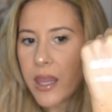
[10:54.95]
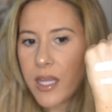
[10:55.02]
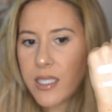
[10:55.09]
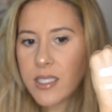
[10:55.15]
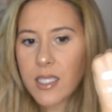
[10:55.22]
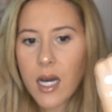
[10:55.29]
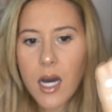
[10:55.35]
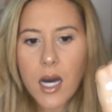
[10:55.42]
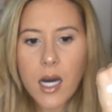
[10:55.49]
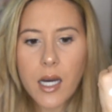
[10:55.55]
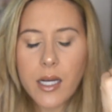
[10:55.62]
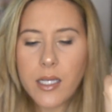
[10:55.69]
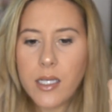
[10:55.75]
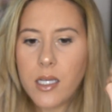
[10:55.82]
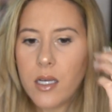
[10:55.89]
this
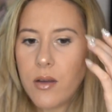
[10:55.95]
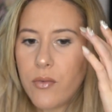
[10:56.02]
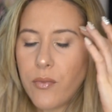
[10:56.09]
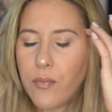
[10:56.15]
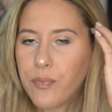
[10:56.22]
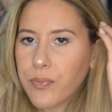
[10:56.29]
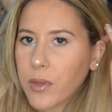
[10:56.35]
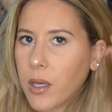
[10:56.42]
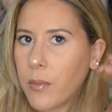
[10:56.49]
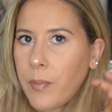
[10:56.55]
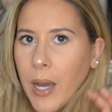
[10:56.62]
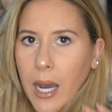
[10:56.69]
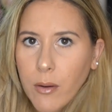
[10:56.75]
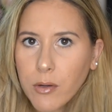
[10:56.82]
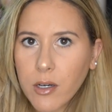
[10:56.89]
on
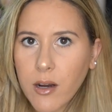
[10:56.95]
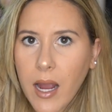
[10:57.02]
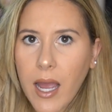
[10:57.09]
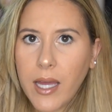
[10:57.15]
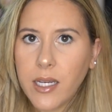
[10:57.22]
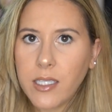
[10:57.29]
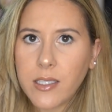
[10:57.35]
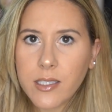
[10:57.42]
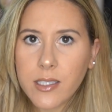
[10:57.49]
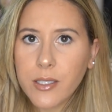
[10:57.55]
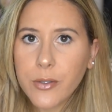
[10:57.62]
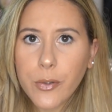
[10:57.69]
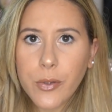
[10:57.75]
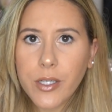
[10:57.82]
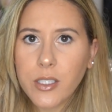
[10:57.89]
powder and it's still
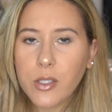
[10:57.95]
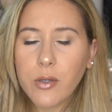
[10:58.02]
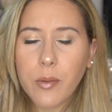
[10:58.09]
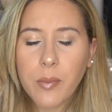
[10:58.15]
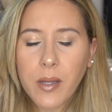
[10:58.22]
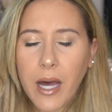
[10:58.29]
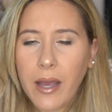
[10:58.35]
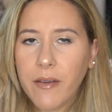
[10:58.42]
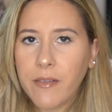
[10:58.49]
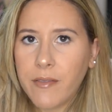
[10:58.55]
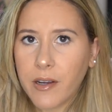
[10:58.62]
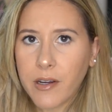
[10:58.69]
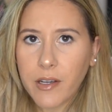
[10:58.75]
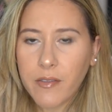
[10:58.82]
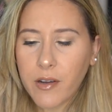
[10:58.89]
going to apply
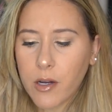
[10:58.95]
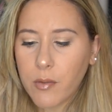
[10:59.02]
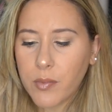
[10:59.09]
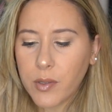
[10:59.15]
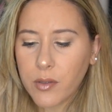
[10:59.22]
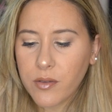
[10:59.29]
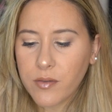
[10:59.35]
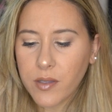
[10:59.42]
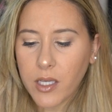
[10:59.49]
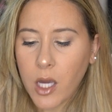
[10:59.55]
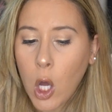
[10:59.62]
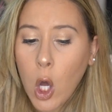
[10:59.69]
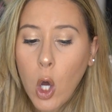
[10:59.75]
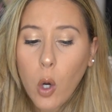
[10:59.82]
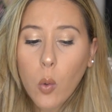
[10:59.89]
very, very beautifully.
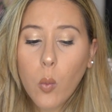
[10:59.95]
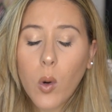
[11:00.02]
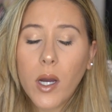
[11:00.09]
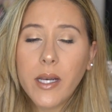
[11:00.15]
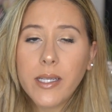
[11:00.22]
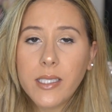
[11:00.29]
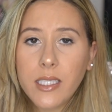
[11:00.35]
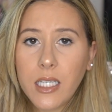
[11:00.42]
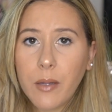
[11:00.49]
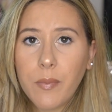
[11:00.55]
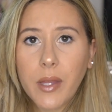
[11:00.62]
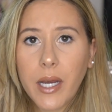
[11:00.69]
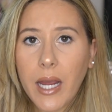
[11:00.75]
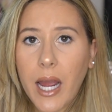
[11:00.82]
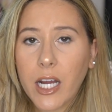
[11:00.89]
One tip
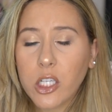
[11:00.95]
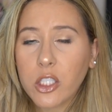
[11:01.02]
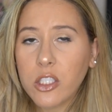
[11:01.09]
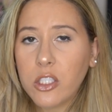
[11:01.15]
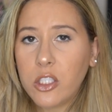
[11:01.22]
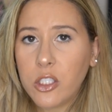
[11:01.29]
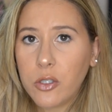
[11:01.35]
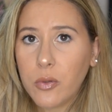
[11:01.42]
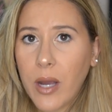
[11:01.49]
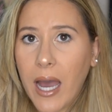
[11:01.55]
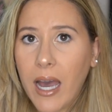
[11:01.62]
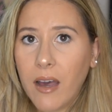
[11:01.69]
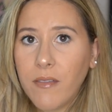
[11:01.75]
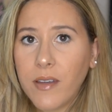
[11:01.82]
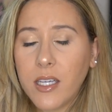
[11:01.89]
that I actually do
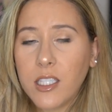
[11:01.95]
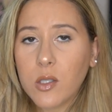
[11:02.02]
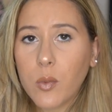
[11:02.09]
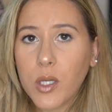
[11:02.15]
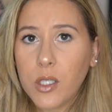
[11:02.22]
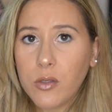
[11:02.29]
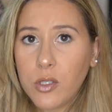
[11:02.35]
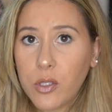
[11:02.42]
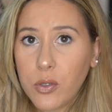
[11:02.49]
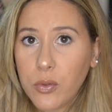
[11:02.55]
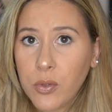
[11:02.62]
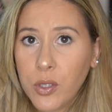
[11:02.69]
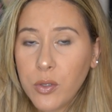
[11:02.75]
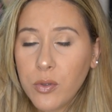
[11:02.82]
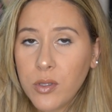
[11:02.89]
have is when you do
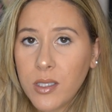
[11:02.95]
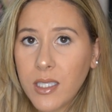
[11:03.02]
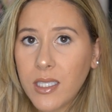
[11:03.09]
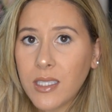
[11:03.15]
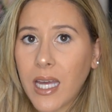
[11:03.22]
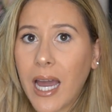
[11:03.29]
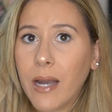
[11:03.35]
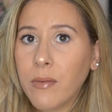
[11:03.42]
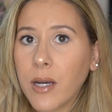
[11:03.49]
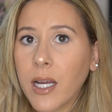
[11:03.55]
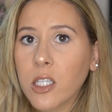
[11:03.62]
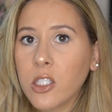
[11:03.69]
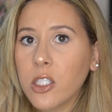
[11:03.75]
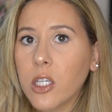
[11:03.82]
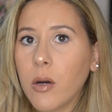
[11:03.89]
use this, I would
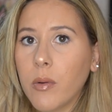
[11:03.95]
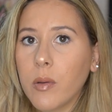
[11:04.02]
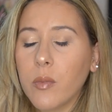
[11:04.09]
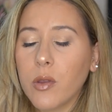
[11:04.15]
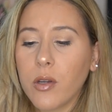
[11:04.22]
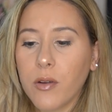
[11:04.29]
actually go in with